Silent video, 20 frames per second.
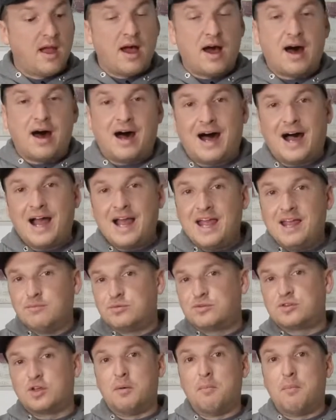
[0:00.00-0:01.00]
I am
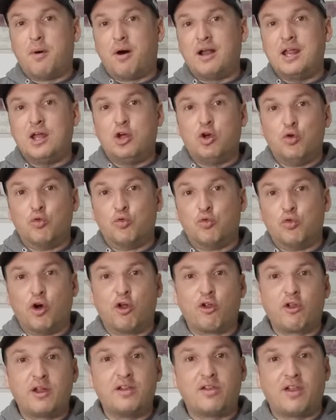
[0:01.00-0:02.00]
somebody who
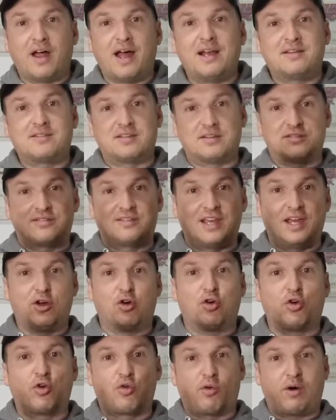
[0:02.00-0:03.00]
really likes a
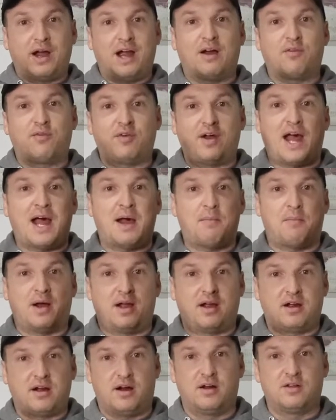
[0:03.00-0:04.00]
single graph at my
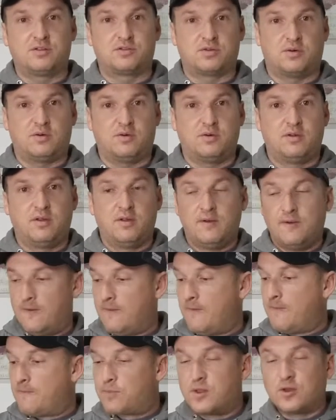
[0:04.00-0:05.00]
console.
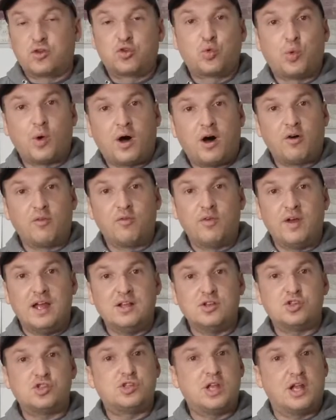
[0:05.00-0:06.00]
The
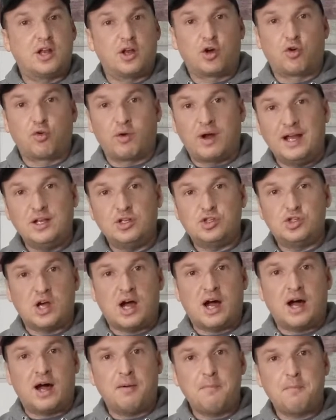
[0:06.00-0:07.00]
12-inch did a great
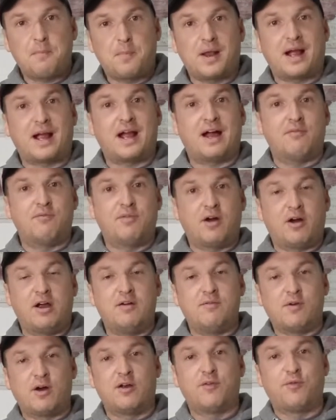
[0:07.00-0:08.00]
job, but I got very,
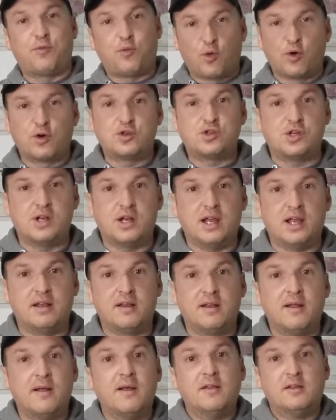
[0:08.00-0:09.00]
very
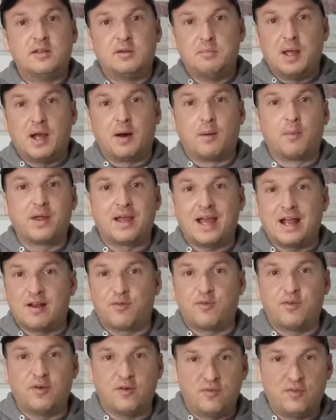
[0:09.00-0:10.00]
fortunate to be able to get a
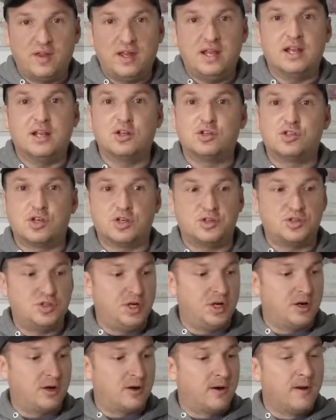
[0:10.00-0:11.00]
15-inch this
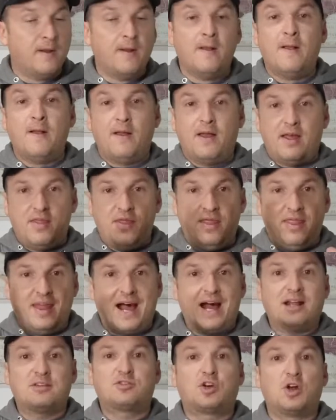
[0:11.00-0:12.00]
year, and
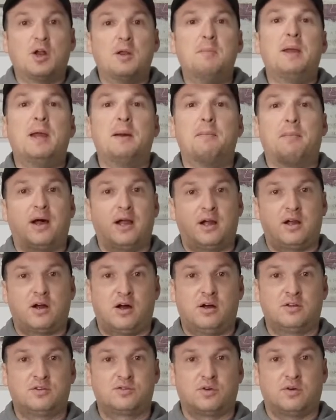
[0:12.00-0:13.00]
that's going to be at my
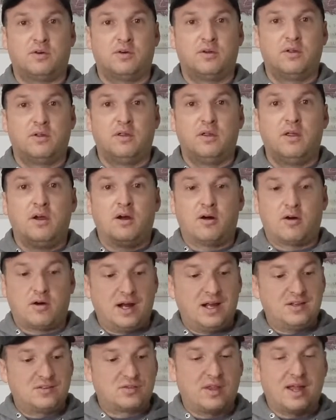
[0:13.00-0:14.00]
console. All
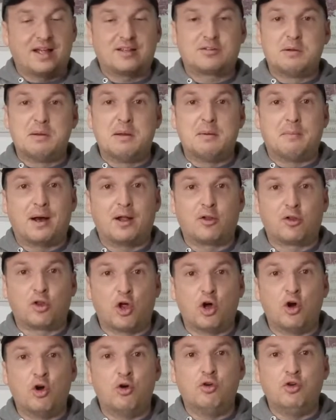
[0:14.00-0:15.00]
right, so that's going to be my
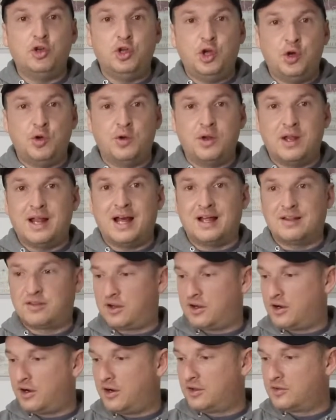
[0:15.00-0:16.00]
lone unit at the
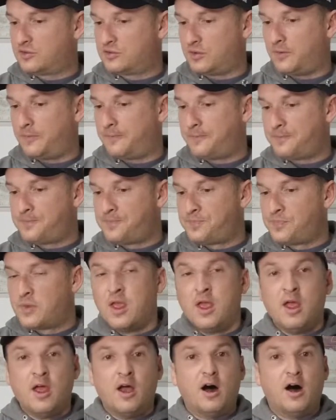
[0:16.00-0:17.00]
console.
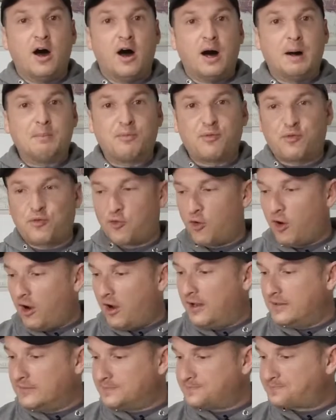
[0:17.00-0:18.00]
Up
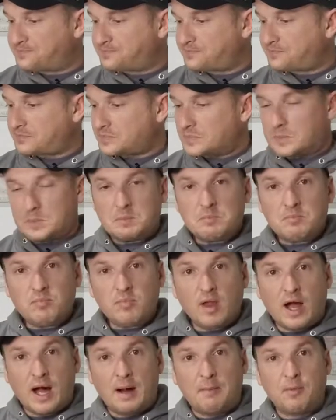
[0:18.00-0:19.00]
front,
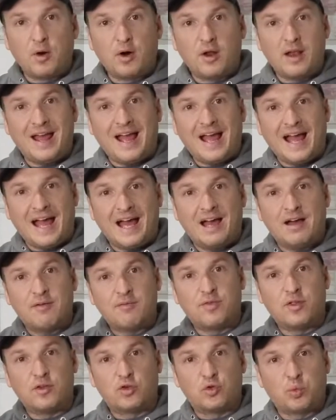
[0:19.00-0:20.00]
I'm going to
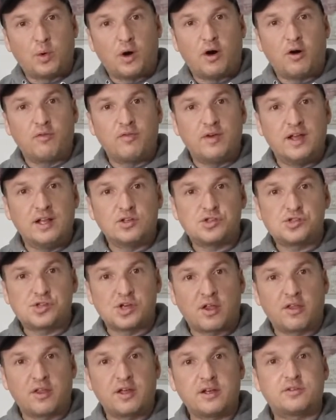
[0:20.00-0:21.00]
have the 12-inch
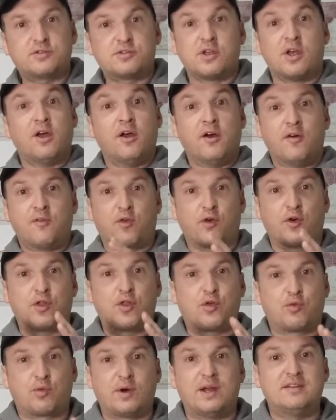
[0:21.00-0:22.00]
Sullix for
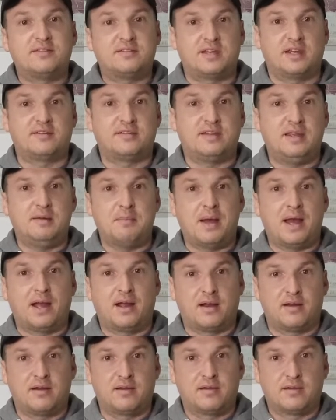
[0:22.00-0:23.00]
360 mega.